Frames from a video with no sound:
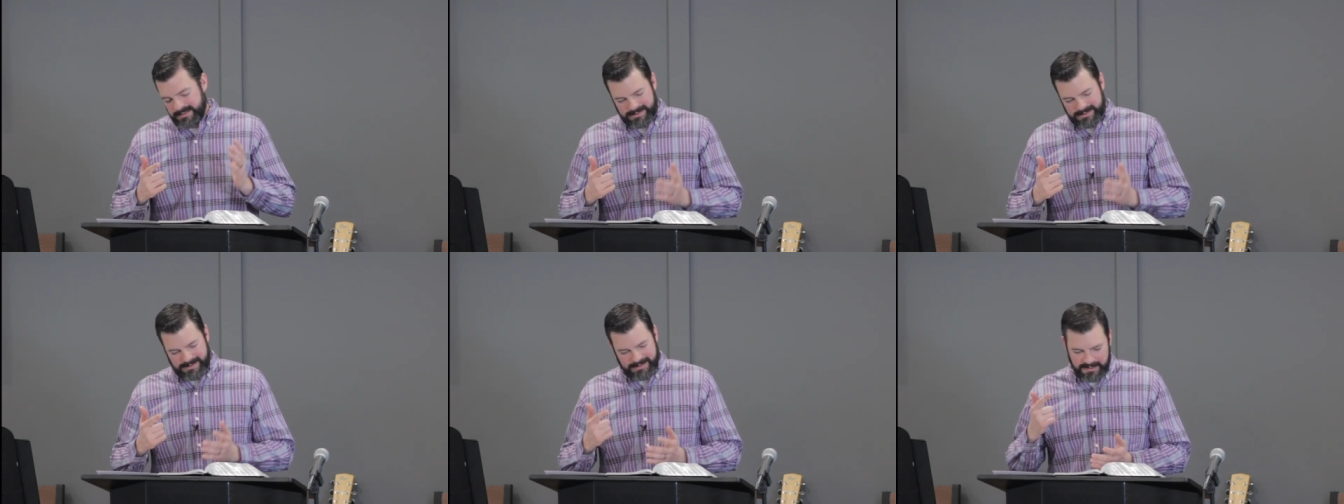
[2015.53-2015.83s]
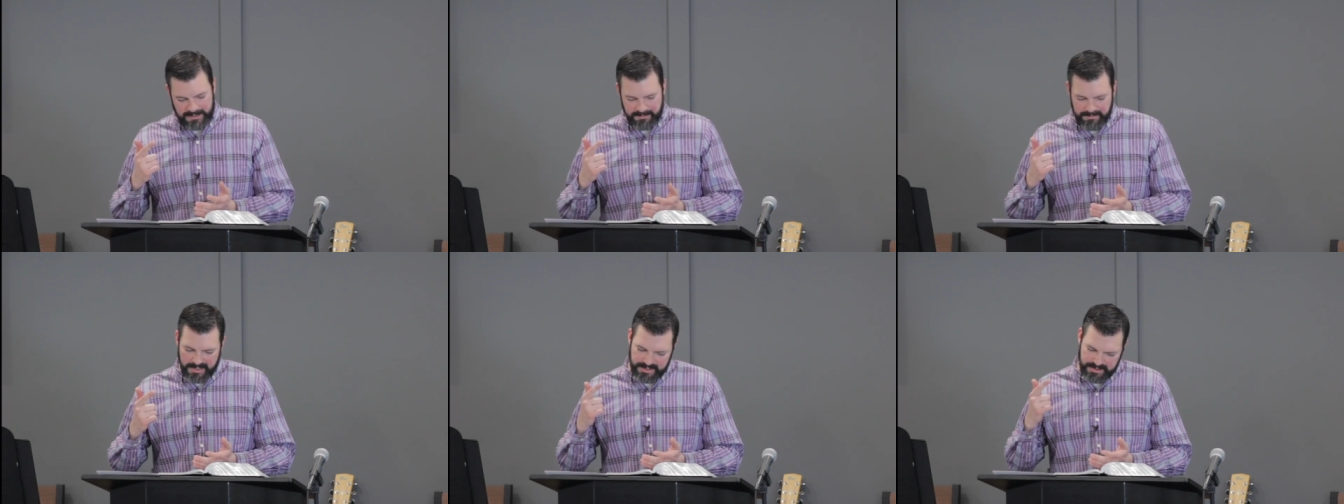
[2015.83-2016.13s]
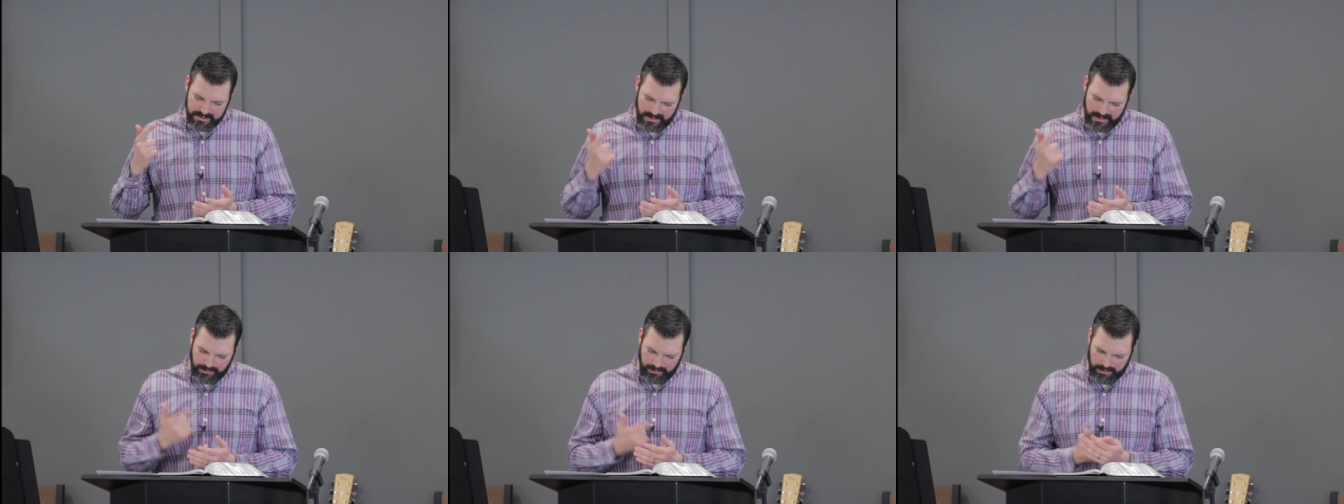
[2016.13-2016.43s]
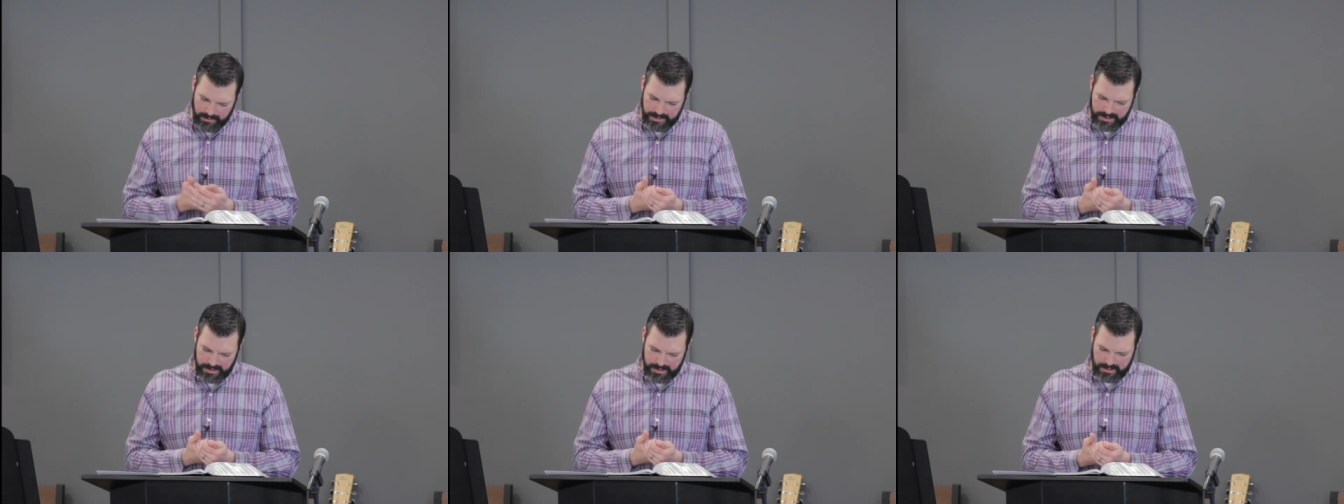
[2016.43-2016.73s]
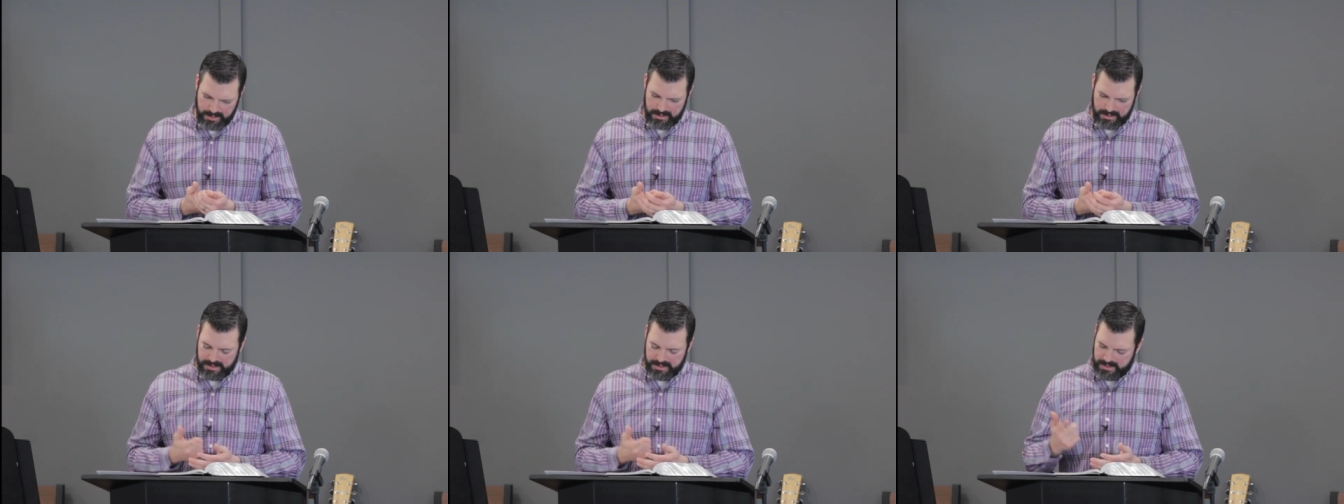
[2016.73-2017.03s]
I need to make sure I go to
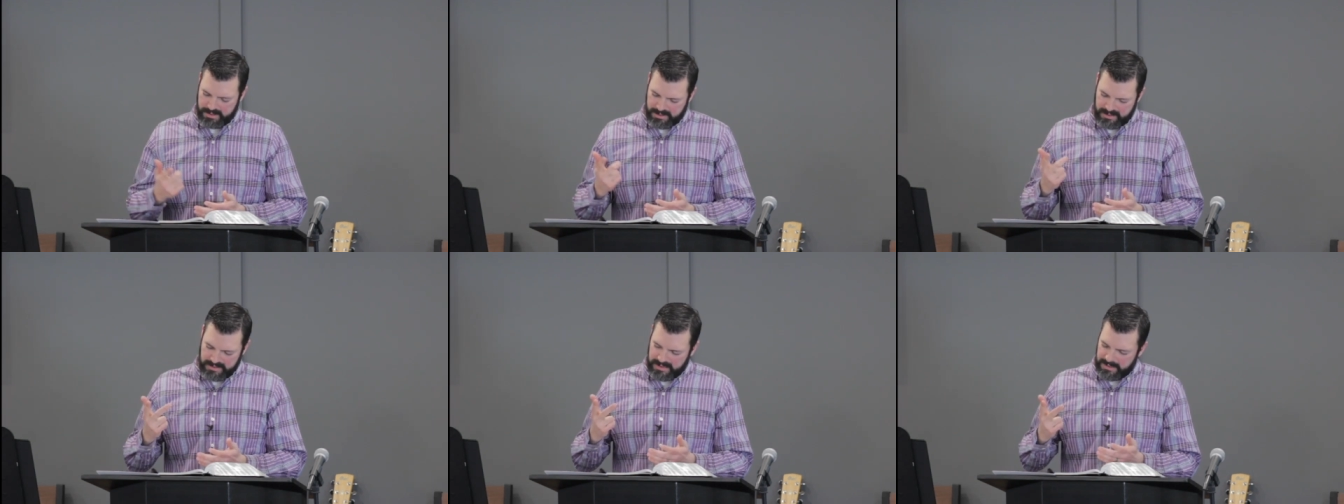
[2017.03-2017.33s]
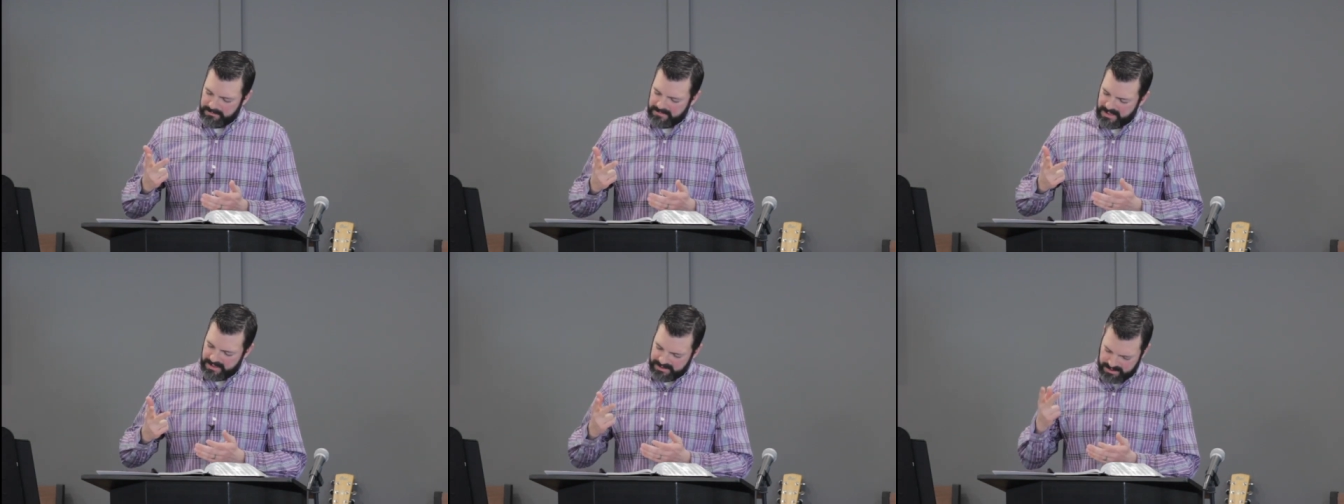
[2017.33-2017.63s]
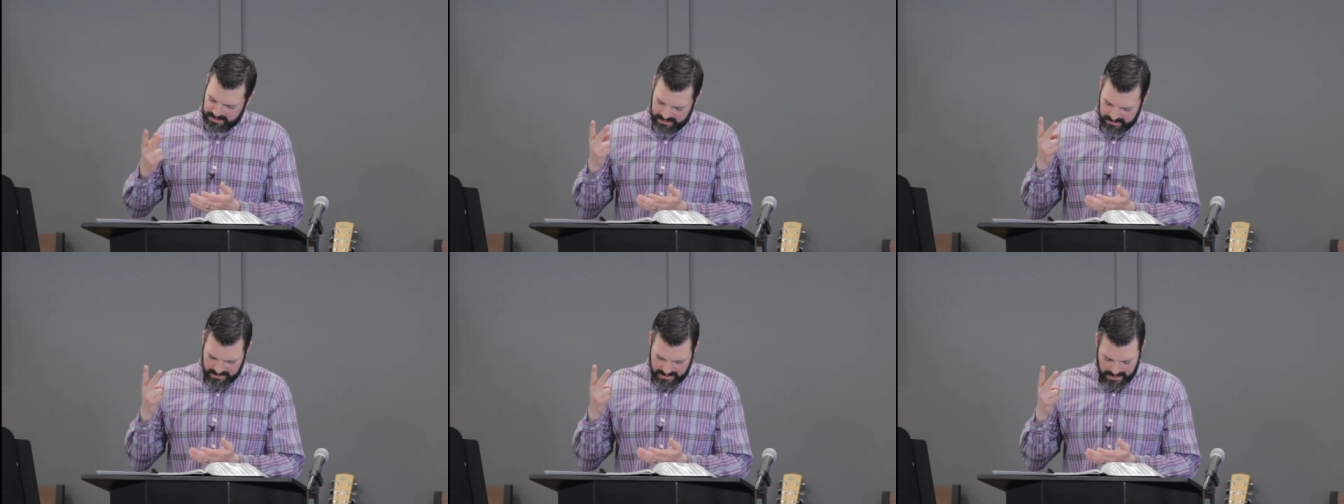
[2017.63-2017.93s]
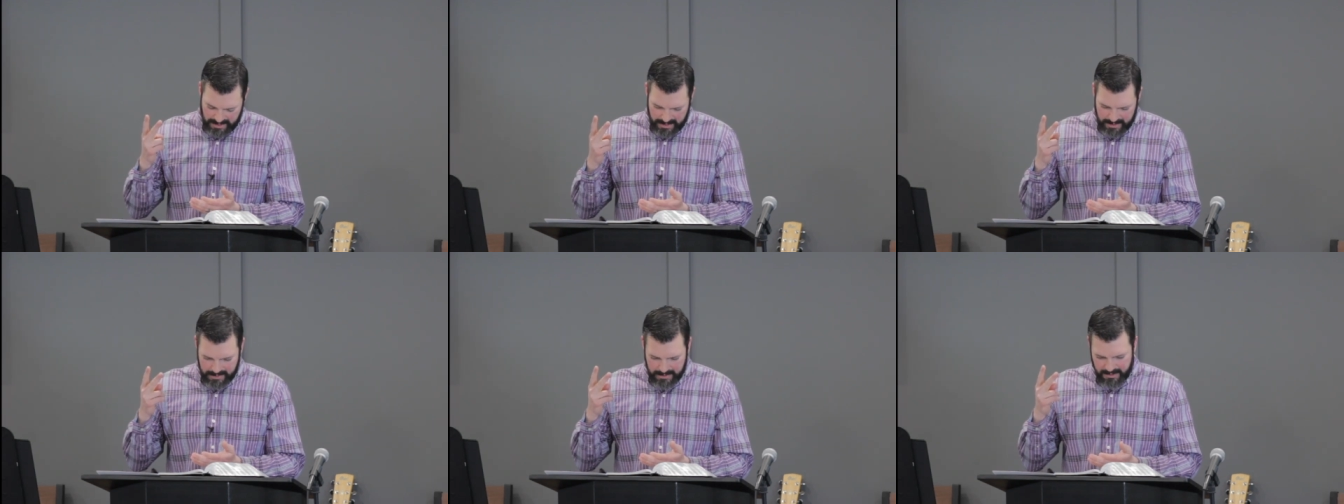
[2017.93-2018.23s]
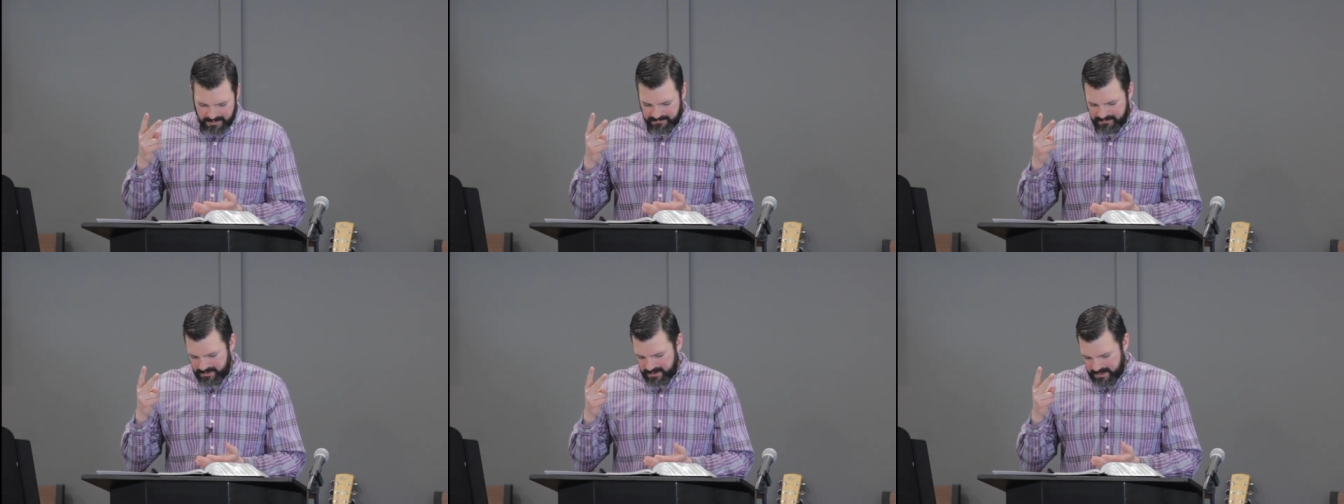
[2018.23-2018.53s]
church. I need to make sure that I
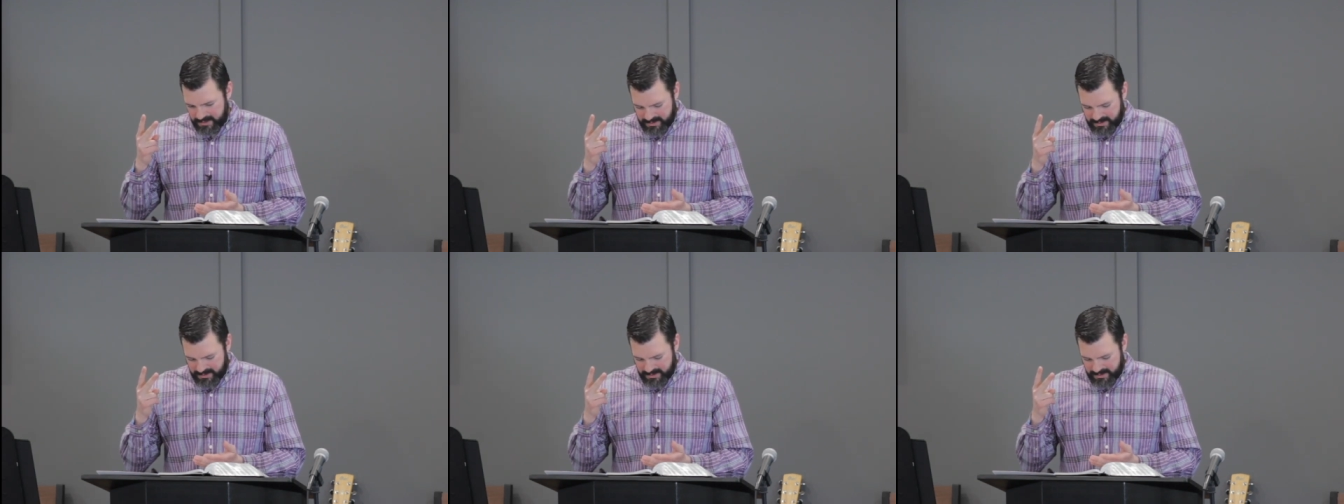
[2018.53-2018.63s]
have,